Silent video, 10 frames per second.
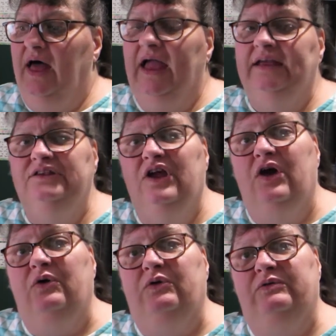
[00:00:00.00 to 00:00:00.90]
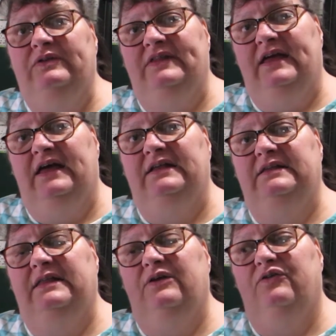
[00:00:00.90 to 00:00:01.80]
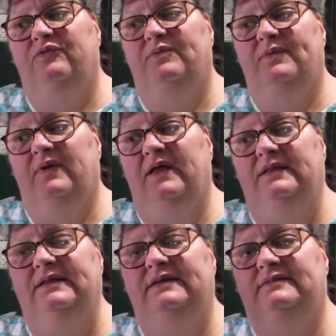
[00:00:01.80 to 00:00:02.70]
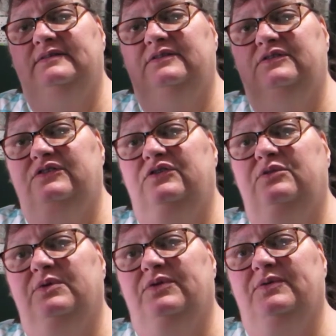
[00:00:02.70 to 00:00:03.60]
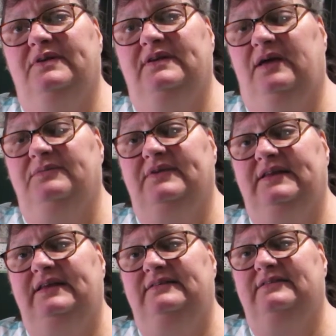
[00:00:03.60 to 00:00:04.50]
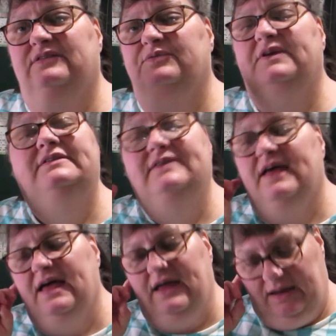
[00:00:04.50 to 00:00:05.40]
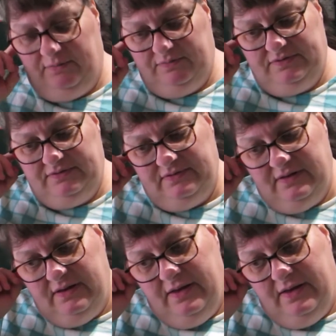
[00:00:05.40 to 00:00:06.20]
I know that there have at least two or three times, at least three times